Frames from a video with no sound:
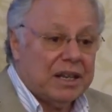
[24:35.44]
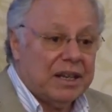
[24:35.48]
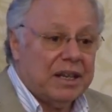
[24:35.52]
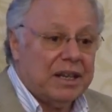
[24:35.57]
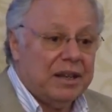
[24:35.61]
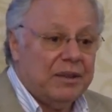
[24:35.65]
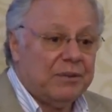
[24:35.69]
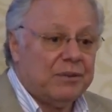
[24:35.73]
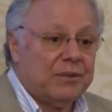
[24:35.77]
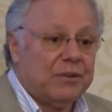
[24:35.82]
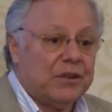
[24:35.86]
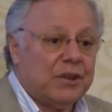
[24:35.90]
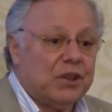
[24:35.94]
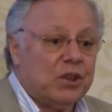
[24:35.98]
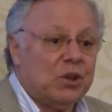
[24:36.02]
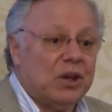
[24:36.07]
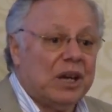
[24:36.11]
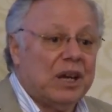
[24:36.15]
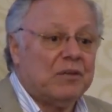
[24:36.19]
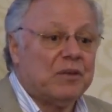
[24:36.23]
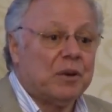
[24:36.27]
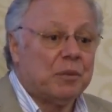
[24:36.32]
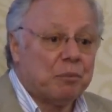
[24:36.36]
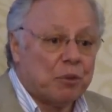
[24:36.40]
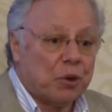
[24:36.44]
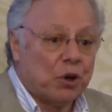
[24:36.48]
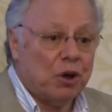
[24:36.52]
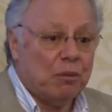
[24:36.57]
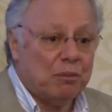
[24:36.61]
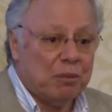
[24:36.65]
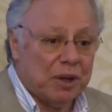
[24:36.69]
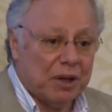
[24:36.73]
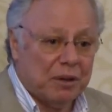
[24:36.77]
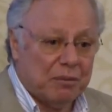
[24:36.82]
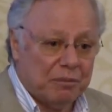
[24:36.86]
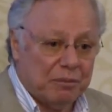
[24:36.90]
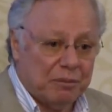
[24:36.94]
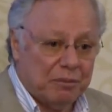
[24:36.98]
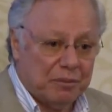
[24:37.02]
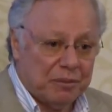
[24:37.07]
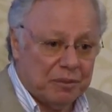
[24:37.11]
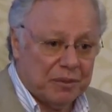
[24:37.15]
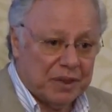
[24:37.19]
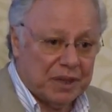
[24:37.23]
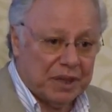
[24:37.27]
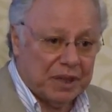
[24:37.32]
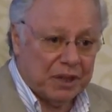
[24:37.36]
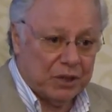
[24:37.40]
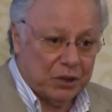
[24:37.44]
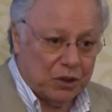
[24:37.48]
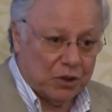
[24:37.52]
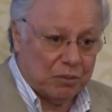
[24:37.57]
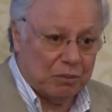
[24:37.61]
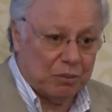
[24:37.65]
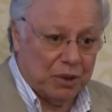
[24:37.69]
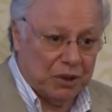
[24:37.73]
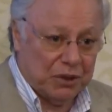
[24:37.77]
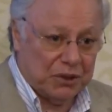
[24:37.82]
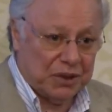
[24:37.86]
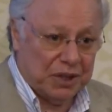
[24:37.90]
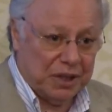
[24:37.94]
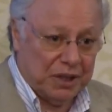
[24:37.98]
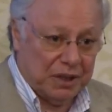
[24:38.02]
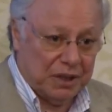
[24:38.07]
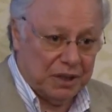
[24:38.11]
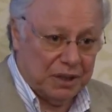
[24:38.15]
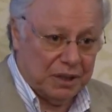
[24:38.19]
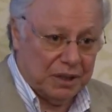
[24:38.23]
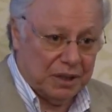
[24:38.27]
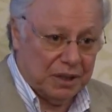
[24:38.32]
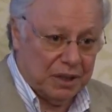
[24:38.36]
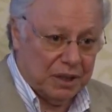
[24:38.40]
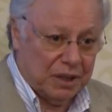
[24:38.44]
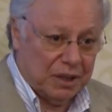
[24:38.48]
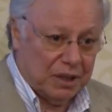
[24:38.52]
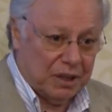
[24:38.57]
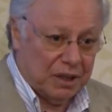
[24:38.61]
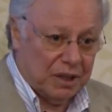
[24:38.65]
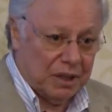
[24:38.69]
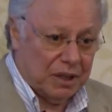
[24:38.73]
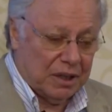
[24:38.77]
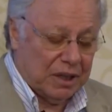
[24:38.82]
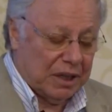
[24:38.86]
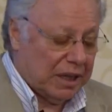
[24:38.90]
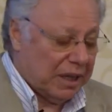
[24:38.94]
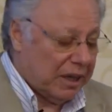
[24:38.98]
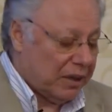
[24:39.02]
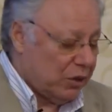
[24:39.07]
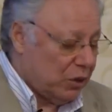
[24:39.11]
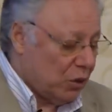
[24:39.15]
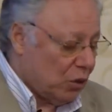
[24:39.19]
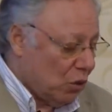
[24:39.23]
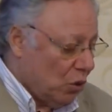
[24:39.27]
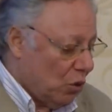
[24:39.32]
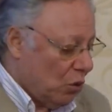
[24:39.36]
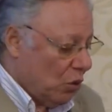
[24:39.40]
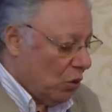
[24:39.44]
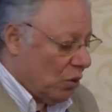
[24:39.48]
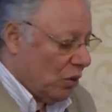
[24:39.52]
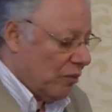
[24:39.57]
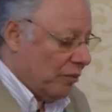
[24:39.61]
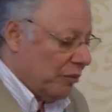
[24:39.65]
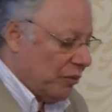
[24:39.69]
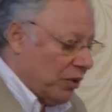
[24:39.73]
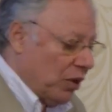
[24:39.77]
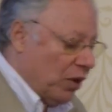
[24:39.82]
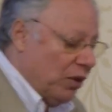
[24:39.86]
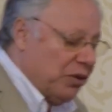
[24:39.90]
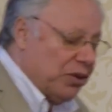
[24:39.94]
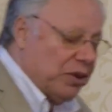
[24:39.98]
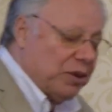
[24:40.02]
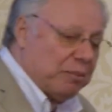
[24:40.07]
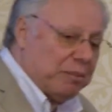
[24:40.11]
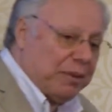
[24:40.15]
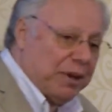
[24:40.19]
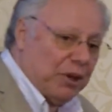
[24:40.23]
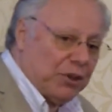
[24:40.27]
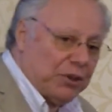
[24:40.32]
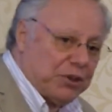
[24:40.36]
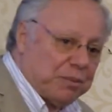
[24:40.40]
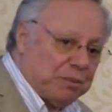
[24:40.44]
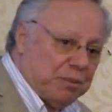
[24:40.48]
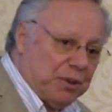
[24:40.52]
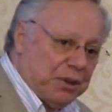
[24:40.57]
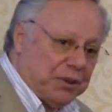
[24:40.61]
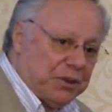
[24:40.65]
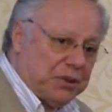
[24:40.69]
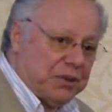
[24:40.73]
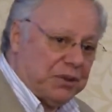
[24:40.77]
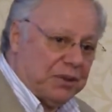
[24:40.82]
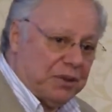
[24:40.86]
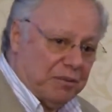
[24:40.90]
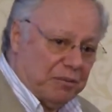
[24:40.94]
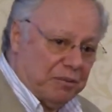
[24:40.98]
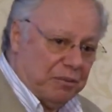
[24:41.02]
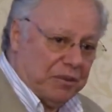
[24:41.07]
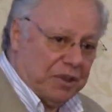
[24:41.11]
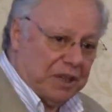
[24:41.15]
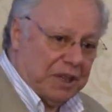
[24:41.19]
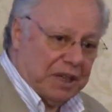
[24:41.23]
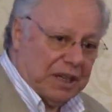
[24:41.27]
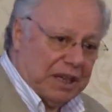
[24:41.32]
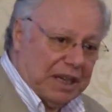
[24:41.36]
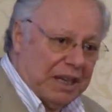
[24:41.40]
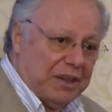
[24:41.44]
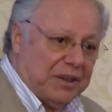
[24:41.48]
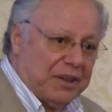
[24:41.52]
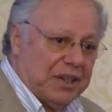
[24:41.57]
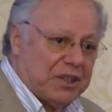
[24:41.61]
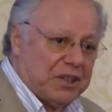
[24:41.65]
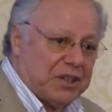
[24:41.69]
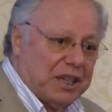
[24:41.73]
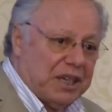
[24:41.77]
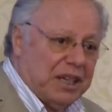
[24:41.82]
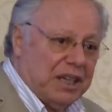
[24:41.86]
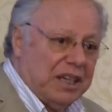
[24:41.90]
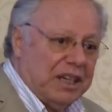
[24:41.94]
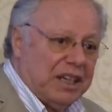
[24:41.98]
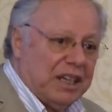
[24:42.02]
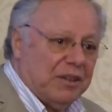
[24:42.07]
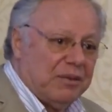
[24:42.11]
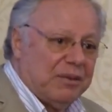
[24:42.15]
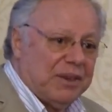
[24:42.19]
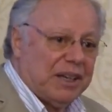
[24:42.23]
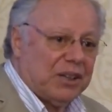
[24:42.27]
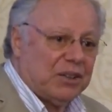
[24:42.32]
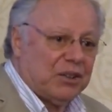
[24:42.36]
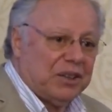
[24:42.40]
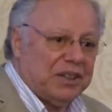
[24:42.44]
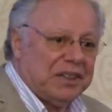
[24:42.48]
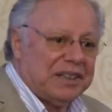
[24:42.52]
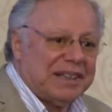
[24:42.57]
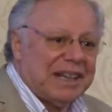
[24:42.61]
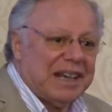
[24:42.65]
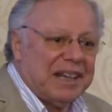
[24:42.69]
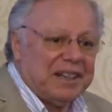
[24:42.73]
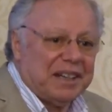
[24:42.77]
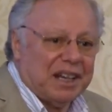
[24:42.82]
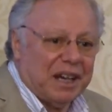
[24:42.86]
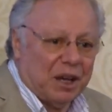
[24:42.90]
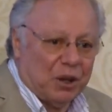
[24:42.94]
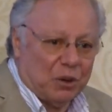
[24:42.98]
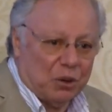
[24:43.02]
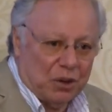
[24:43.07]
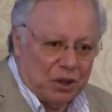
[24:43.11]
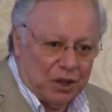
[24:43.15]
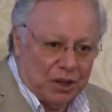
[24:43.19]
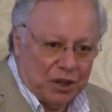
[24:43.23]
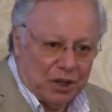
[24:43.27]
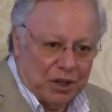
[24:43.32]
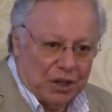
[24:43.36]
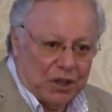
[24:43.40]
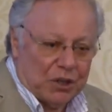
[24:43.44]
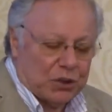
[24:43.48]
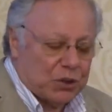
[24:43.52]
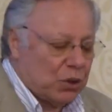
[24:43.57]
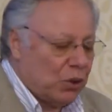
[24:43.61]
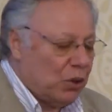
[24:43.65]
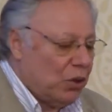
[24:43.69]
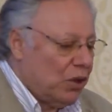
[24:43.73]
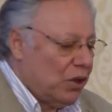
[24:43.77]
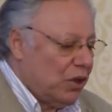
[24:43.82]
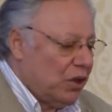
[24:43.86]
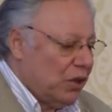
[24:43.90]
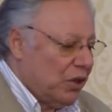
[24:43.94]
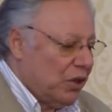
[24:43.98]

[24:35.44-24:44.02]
if you have a problem in your body, you go on the power spot and there's a healing effect on it anyhow. So